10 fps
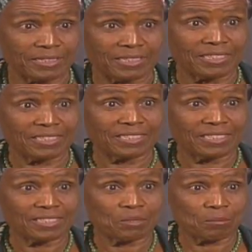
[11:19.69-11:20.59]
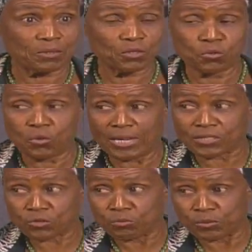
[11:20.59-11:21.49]
the mother who
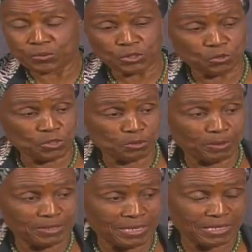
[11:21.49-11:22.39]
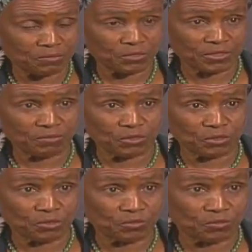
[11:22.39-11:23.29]
has to spend that
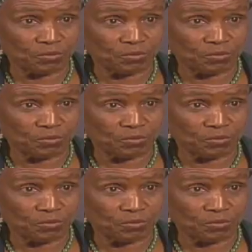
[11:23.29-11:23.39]
for